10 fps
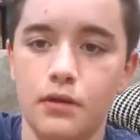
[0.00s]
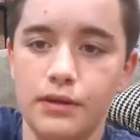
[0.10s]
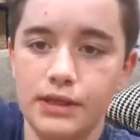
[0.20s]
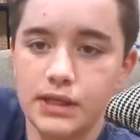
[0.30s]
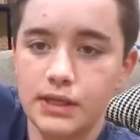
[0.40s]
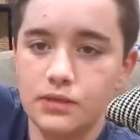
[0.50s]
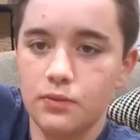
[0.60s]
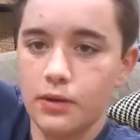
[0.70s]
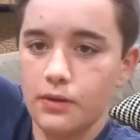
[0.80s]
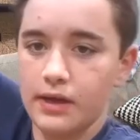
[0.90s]
of these things
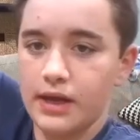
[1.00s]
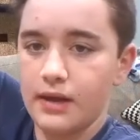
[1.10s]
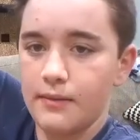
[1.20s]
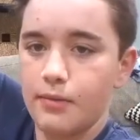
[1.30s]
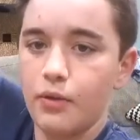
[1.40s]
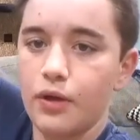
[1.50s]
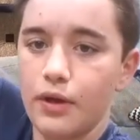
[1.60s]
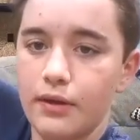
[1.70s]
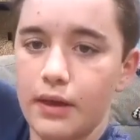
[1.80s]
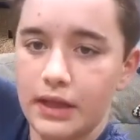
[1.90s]
where you like pull it
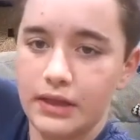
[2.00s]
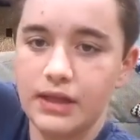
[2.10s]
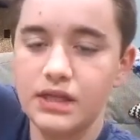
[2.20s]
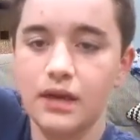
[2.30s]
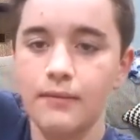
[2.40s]
like this,